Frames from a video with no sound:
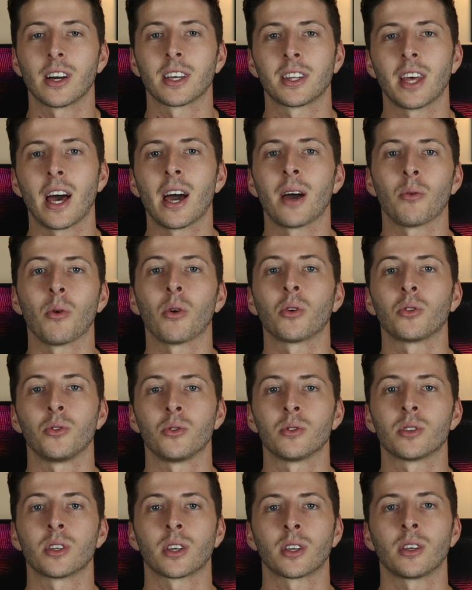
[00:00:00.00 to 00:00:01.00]
like that while
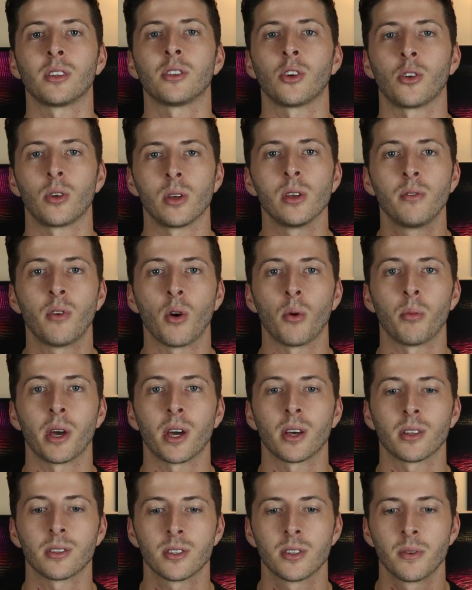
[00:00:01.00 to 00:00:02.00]
using their EVO
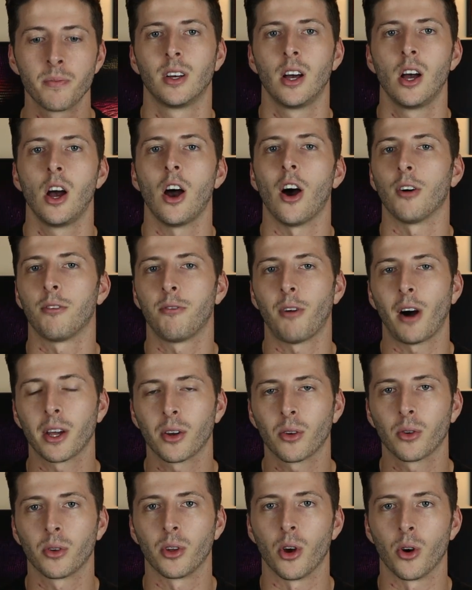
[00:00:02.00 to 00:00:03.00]
bands. A
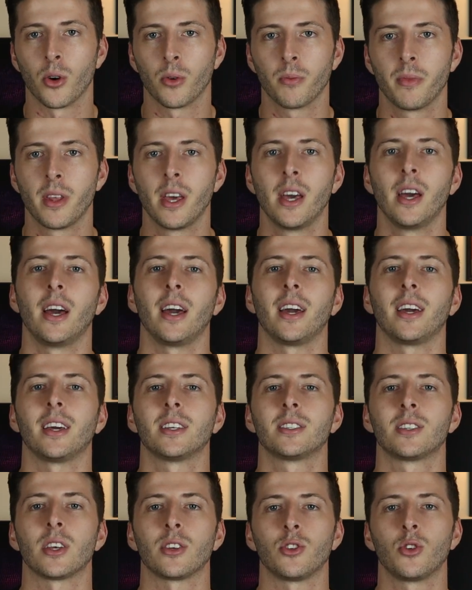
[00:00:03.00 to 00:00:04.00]
final note
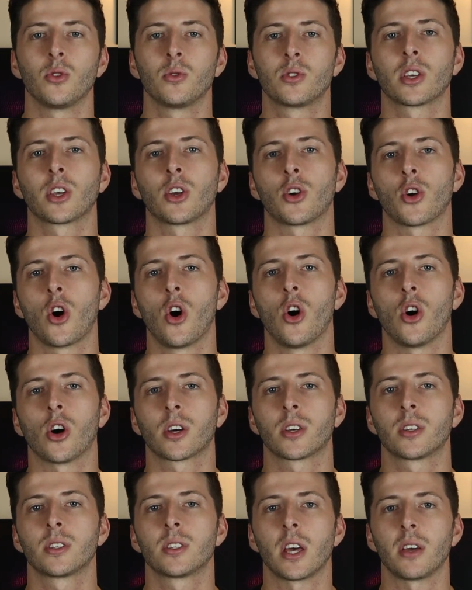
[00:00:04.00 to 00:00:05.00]
is using your
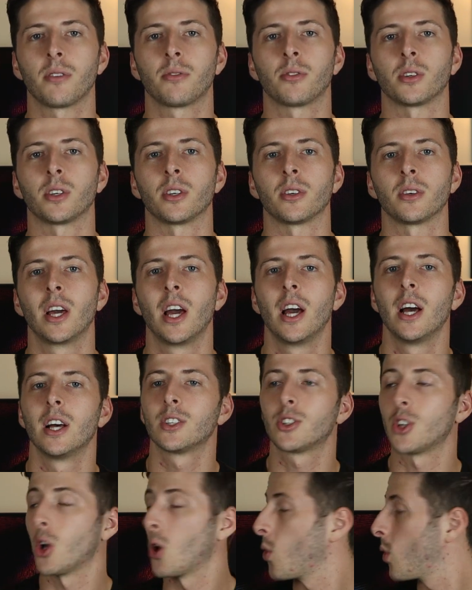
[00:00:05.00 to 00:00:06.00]
hook safely.
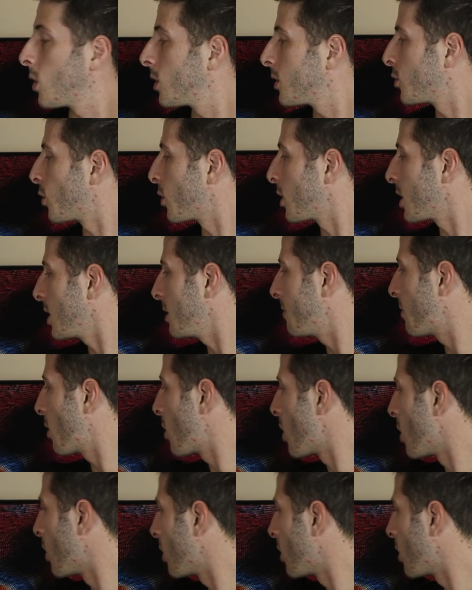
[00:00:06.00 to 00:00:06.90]
So your EVO